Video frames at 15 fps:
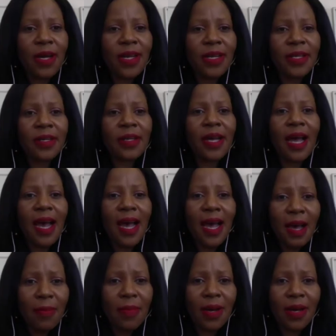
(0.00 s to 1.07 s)
uh,
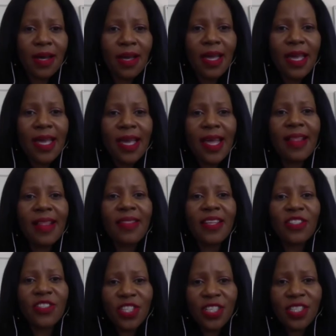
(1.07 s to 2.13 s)
Ama and the
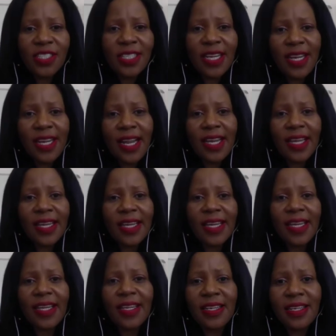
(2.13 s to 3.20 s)
children like
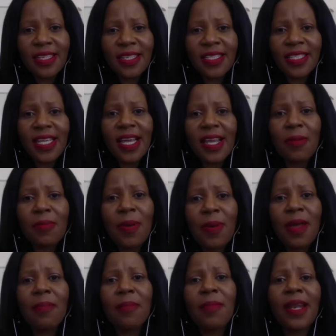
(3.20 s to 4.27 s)
Indres and
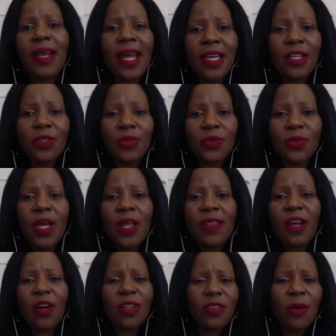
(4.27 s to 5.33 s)
Prema Naidoo. They
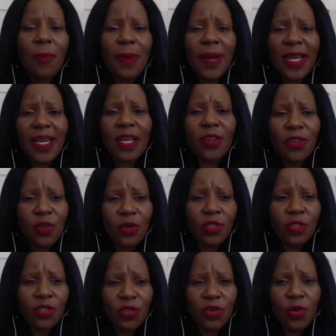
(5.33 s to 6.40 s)
also played a
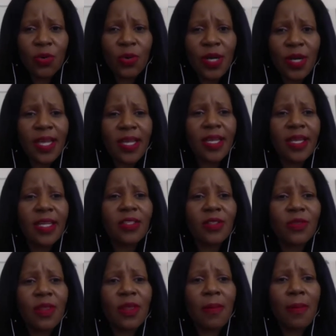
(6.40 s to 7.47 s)
huge role into
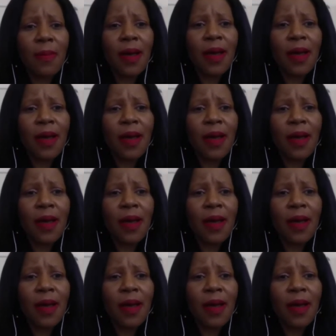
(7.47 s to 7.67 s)
the